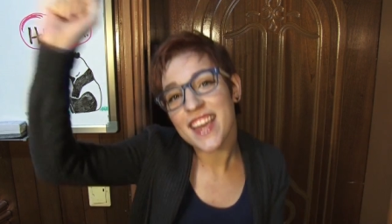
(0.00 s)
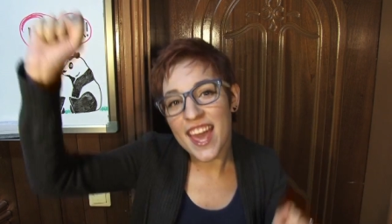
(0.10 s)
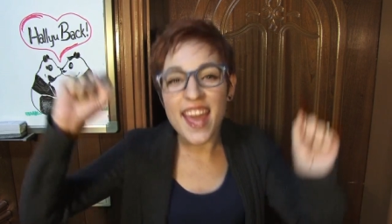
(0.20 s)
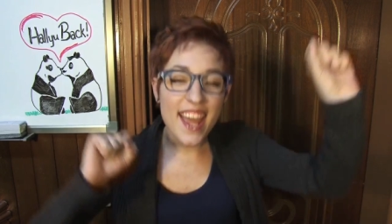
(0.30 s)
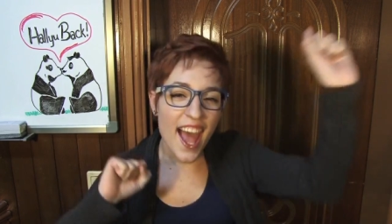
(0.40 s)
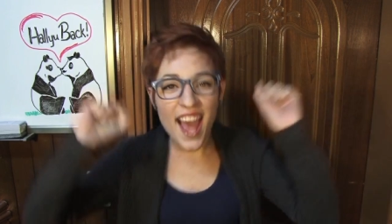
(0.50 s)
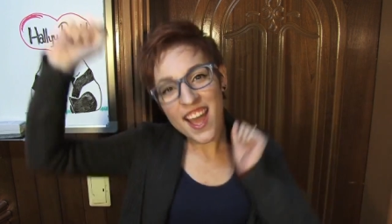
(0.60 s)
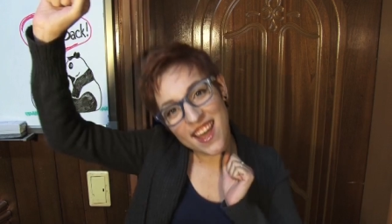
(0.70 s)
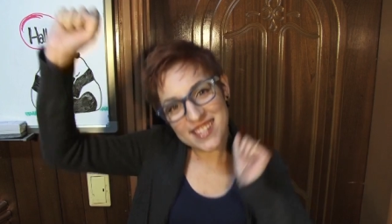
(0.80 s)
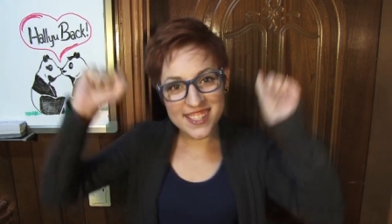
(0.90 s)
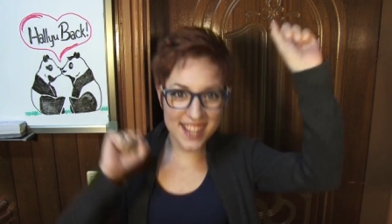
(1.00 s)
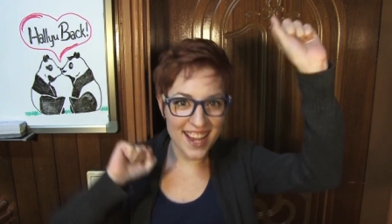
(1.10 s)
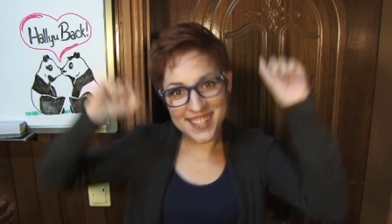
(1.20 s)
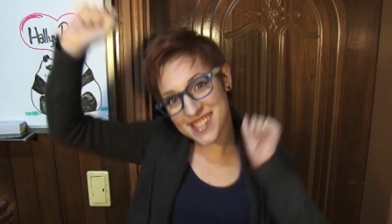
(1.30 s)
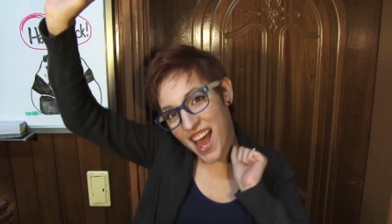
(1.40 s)
K I S
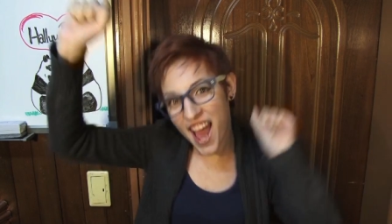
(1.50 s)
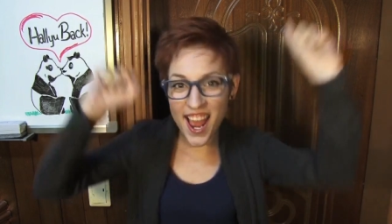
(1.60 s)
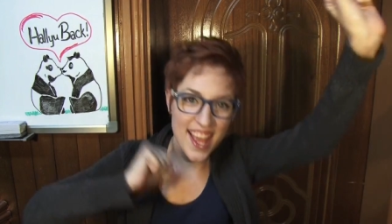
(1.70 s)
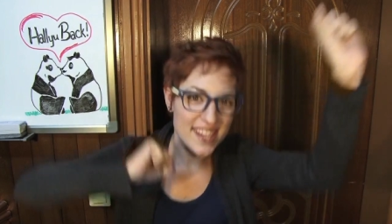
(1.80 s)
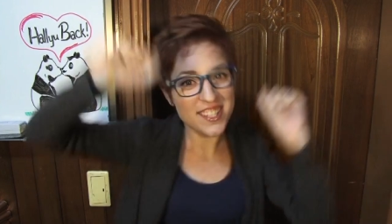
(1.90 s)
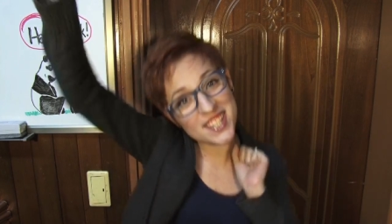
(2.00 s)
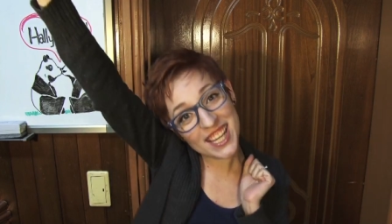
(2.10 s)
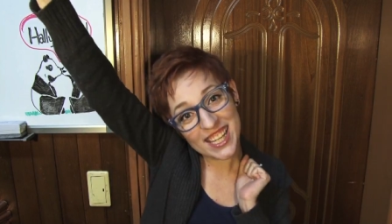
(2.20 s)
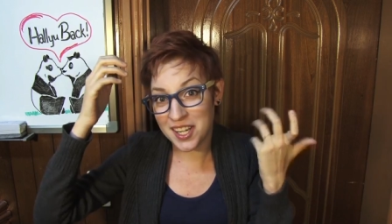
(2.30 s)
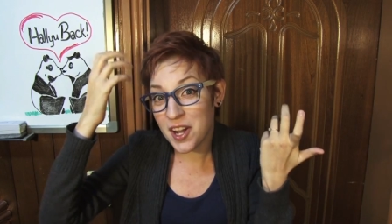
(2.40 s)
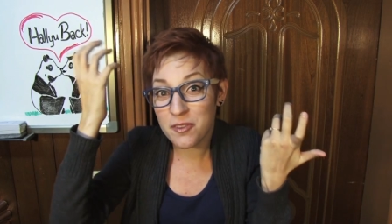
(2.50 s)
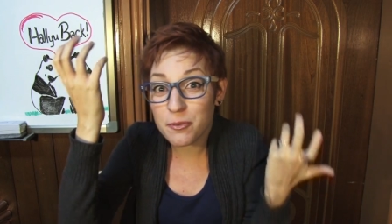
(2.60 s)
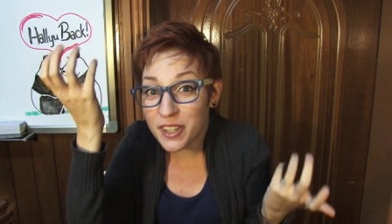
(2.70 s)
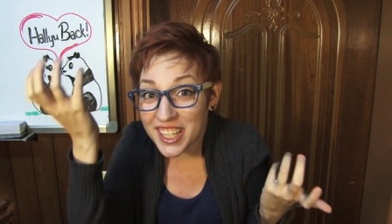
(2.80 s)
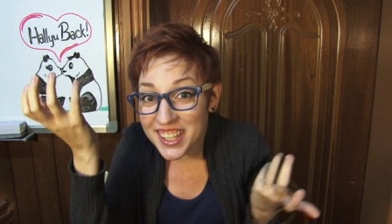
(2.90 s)
S I N G. No,
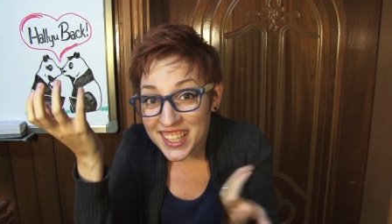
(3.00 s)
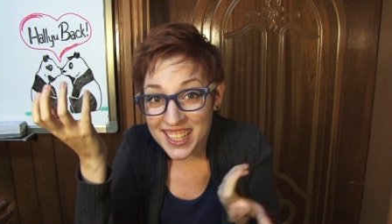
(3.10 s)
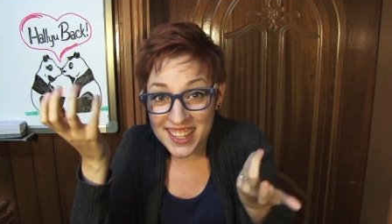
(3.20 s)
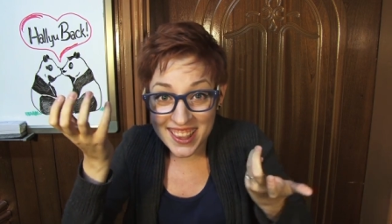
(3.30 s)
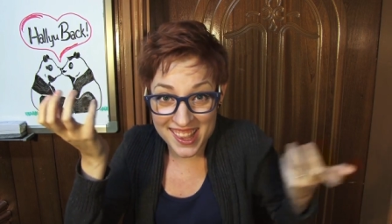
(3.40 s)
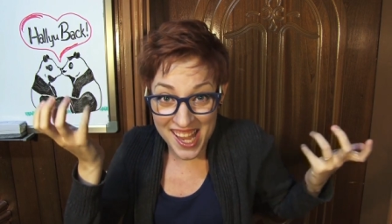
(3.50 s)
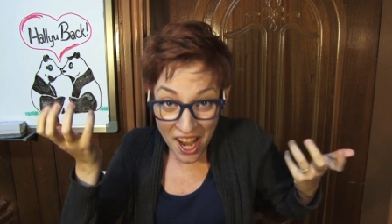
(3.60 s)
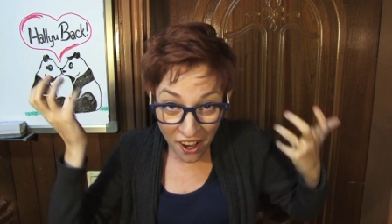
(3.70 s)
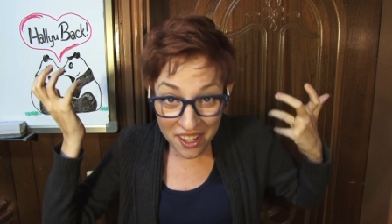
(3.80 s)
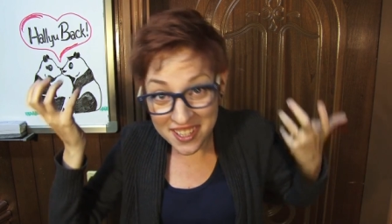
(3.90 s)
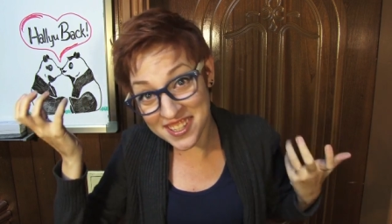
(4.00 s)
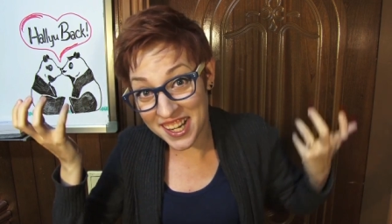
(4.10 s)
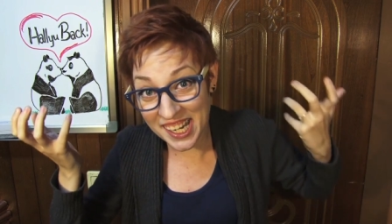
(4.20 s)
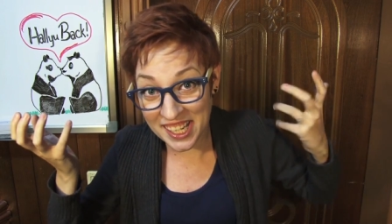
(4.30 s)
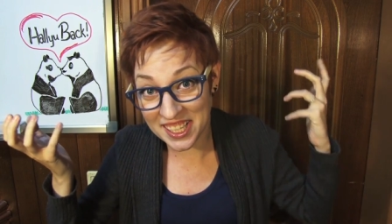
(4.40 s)
really, they are
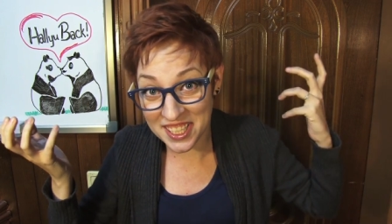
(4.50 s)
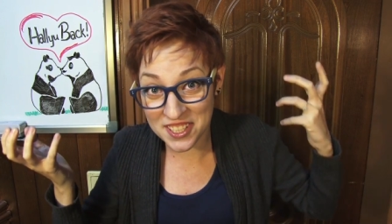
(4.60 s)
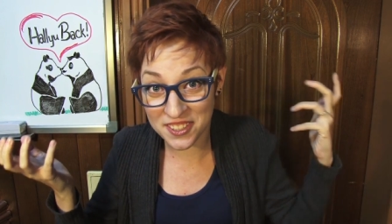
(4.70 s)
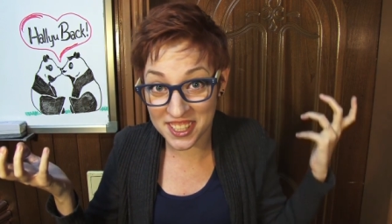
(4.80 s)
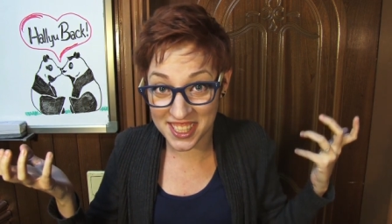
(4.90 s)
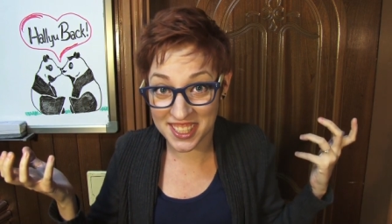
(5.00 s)
sitting in a tree.